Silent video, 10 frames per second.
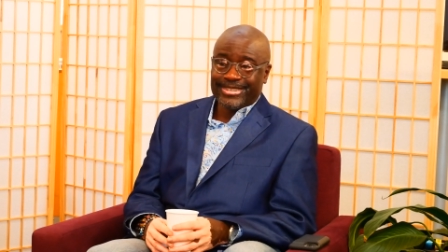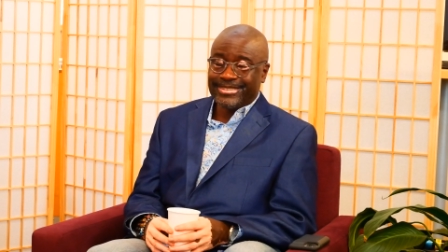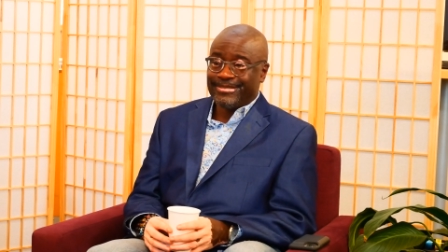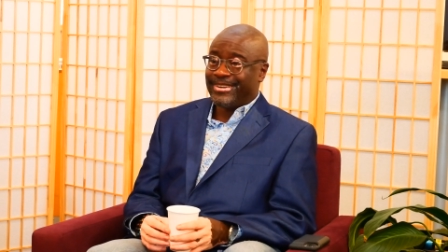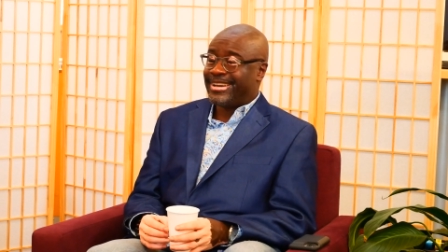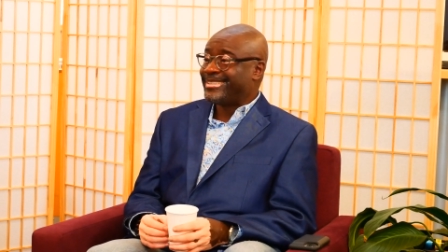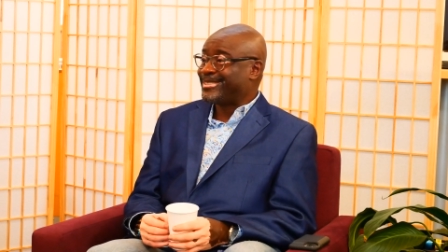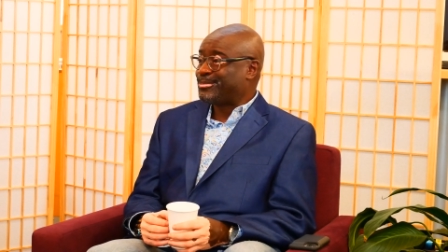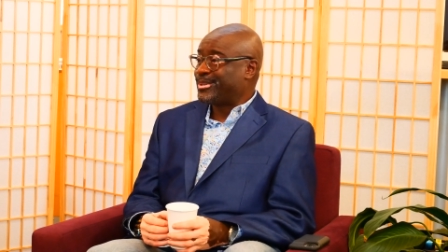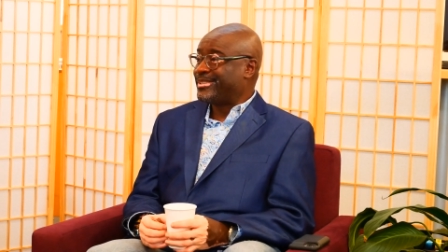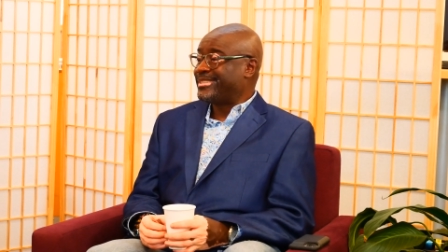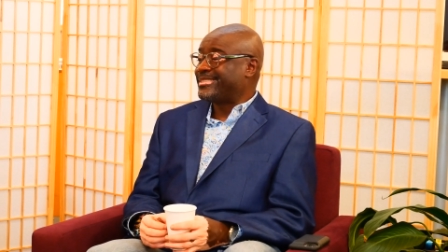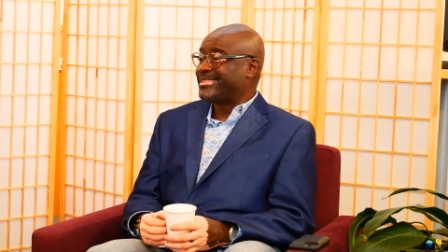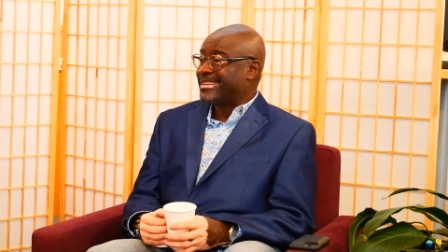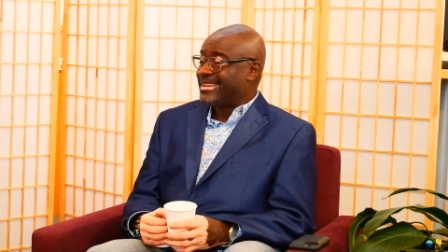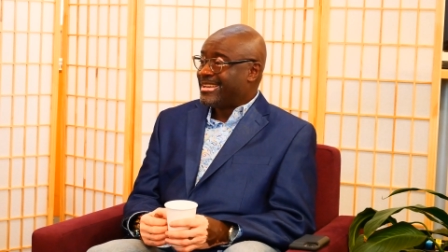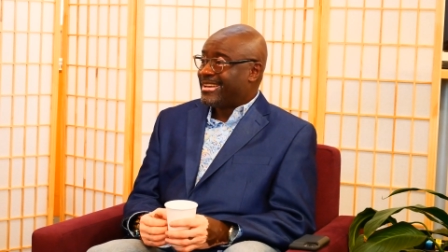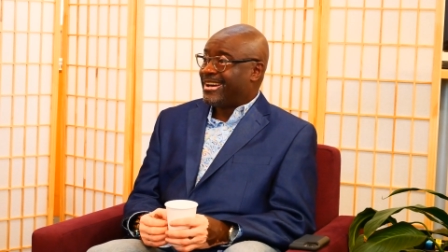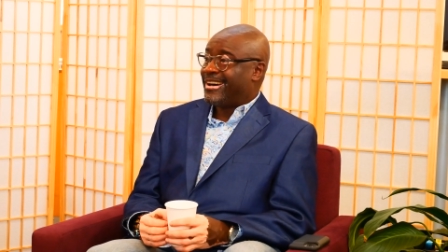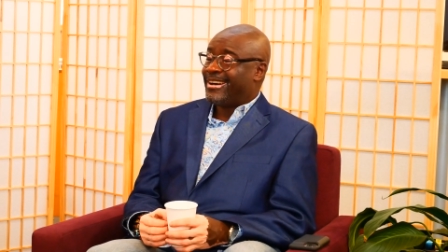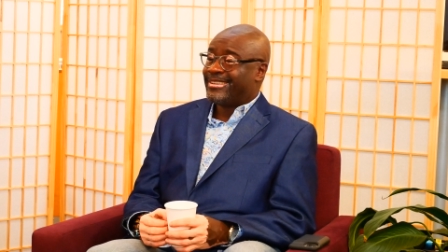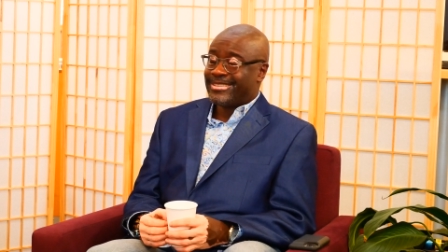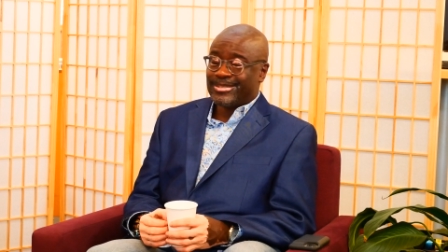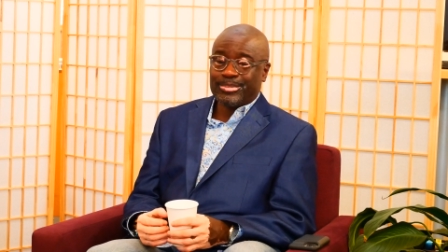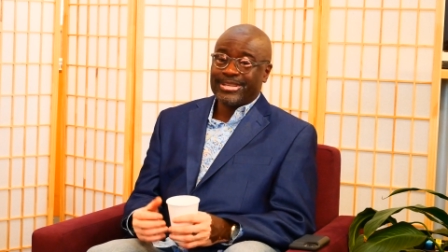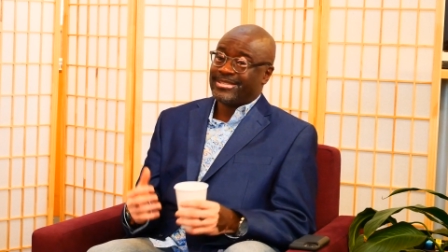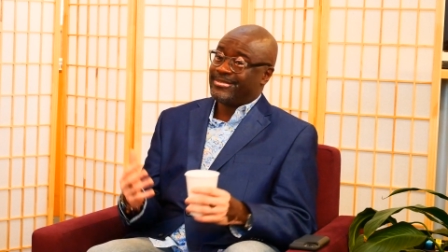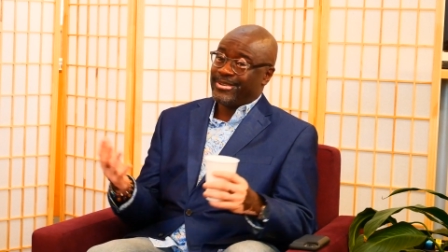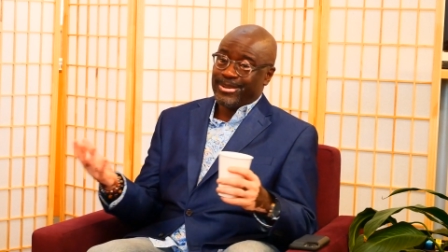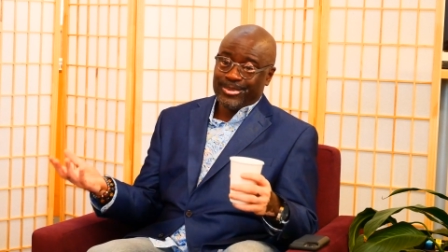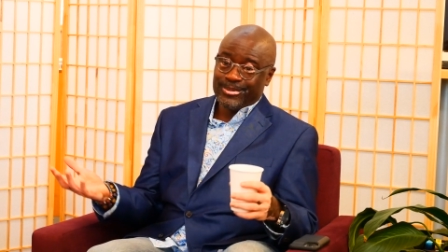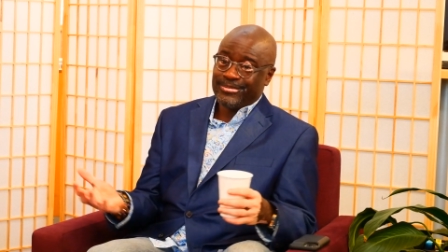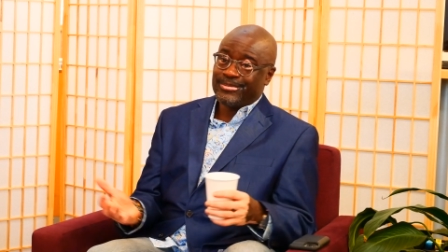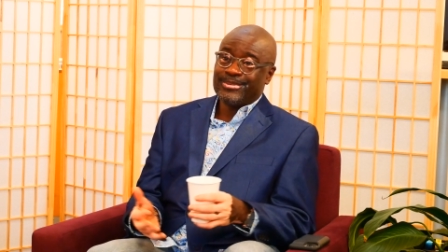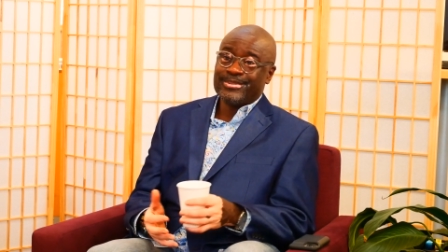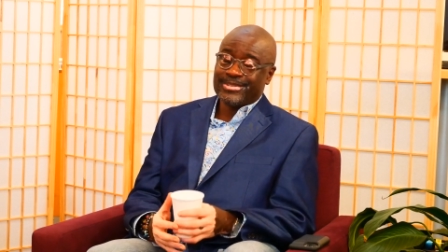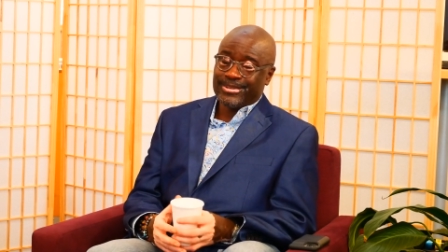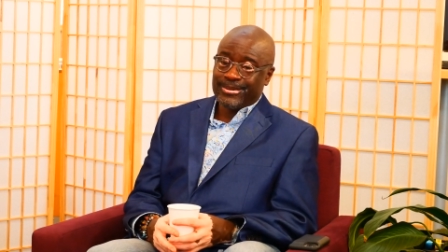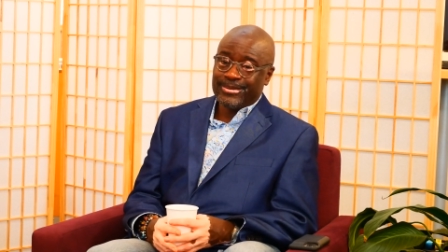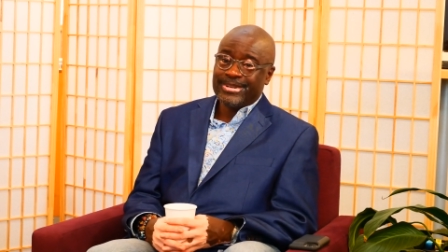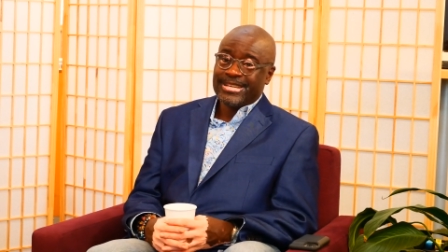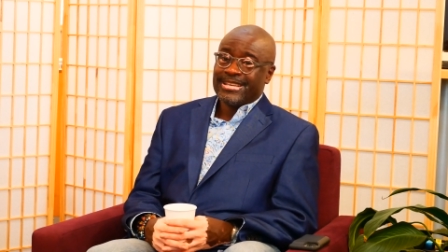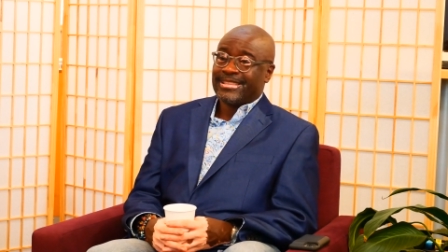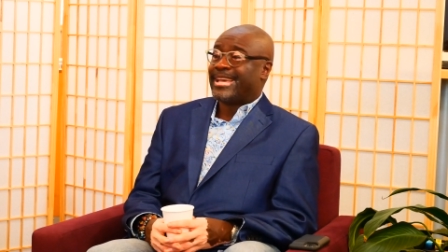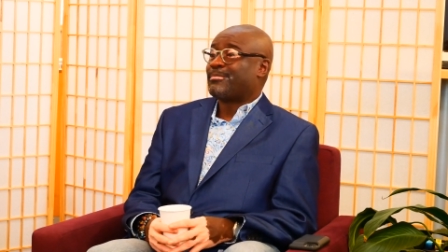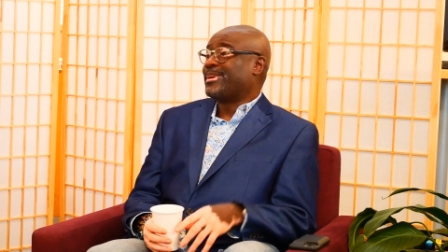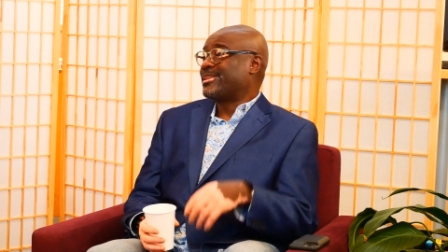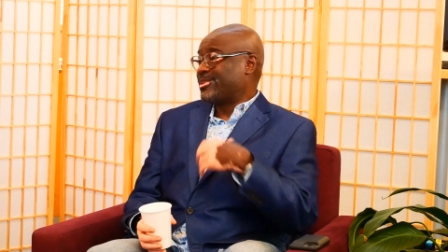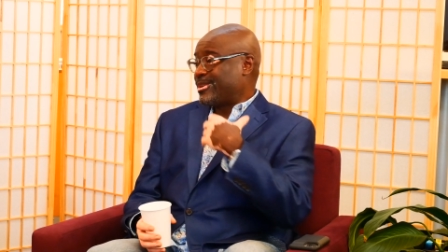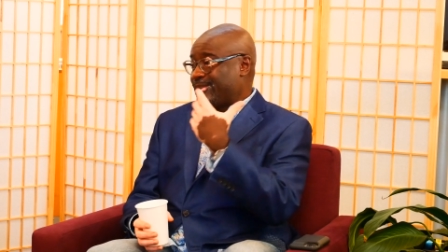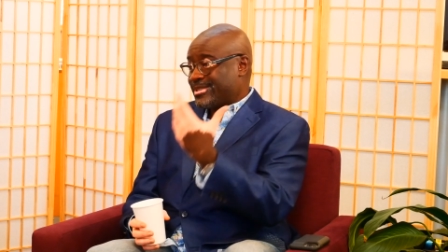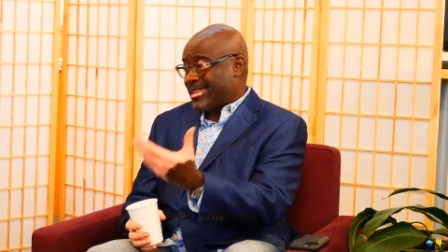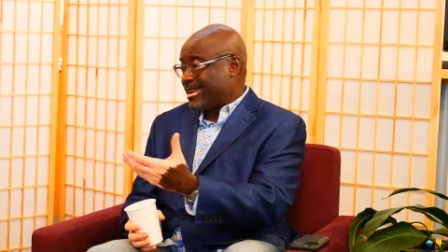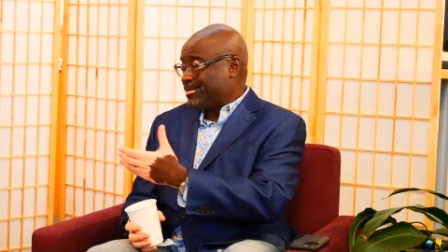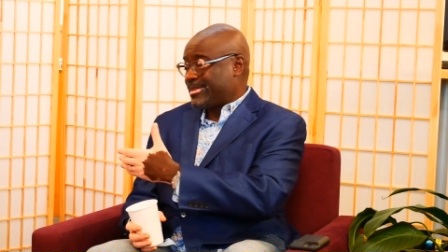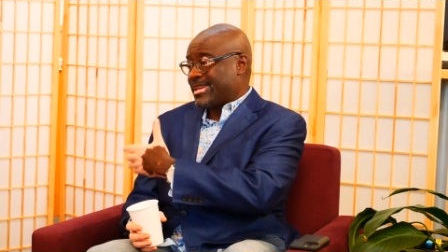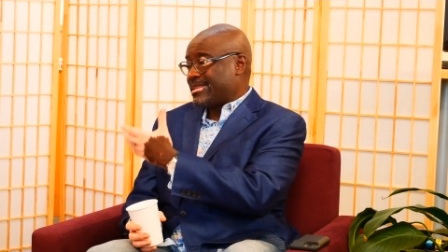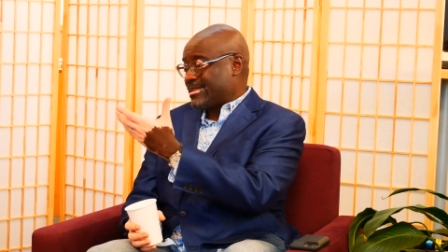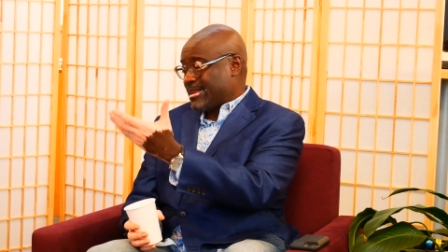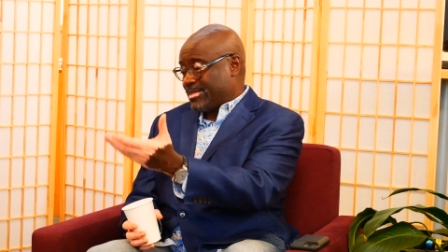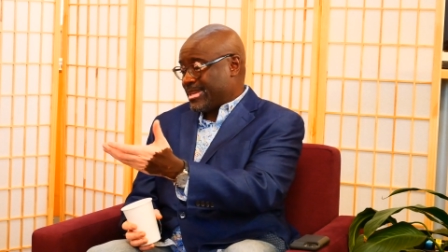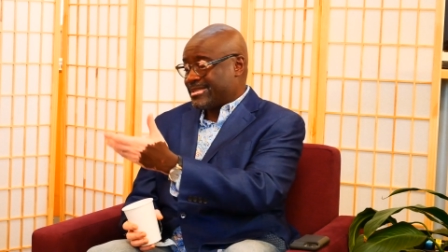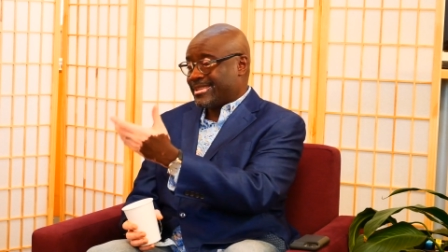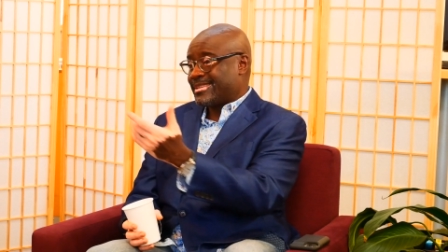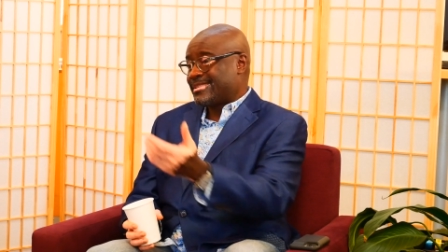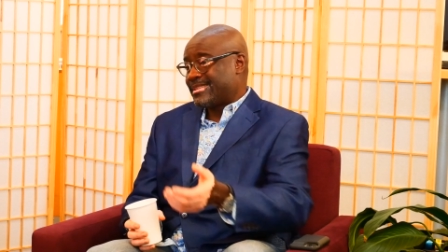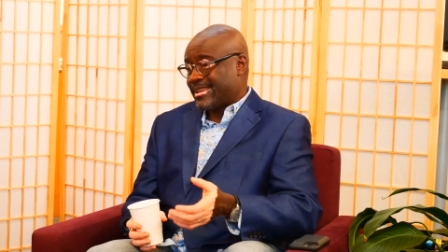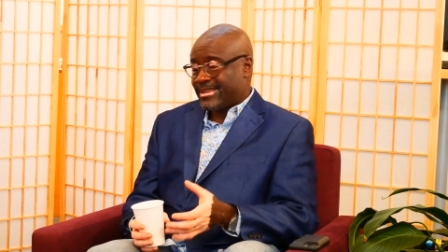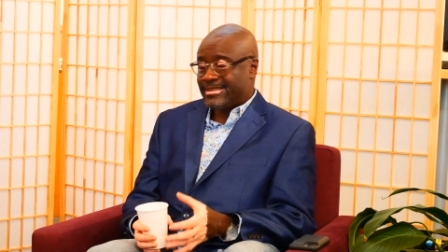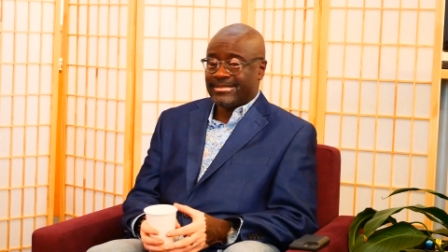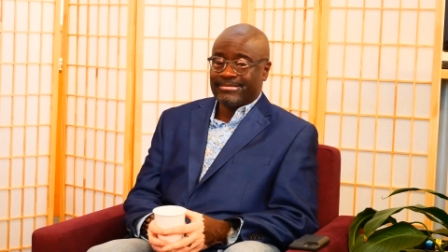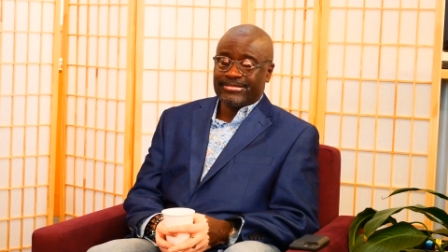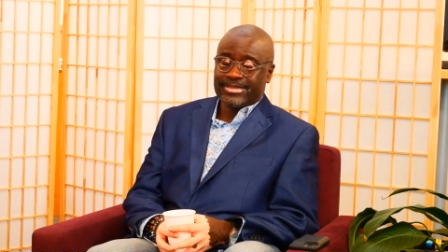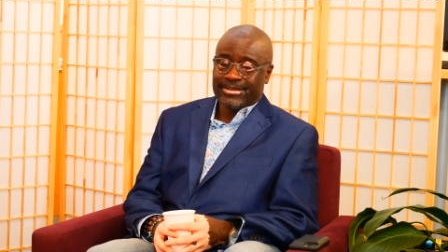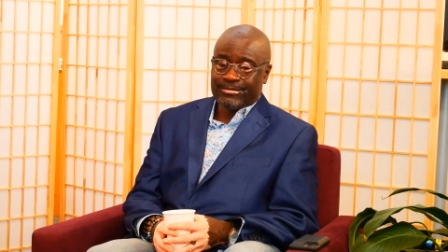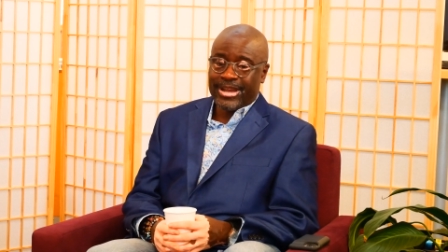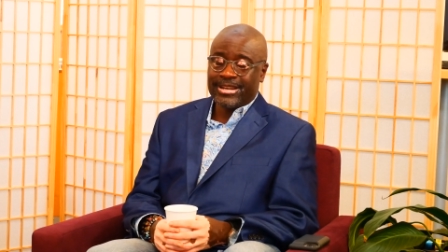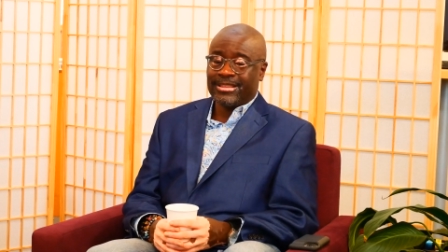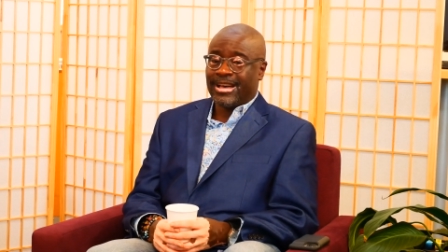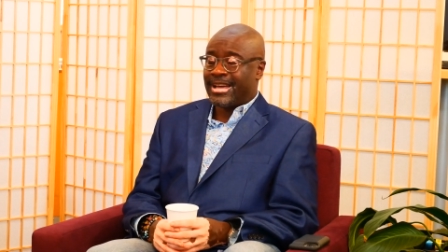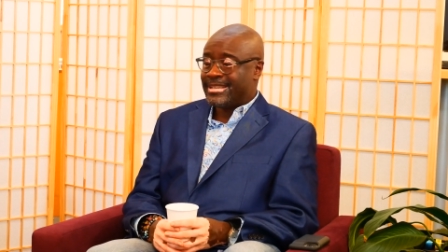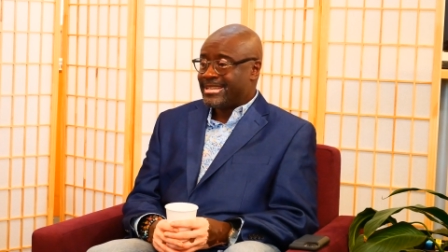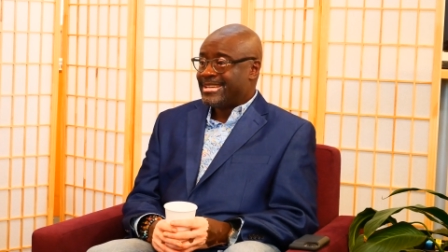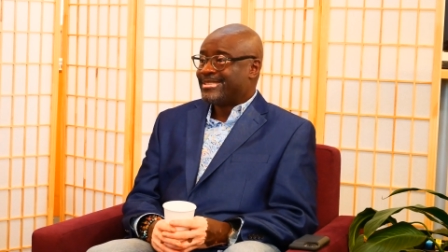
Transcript: a divine experience. Mm-hmm. Uh, this place is very beautiful, and so like Big Sur is a lot of place a place that I stay and, and write a lot.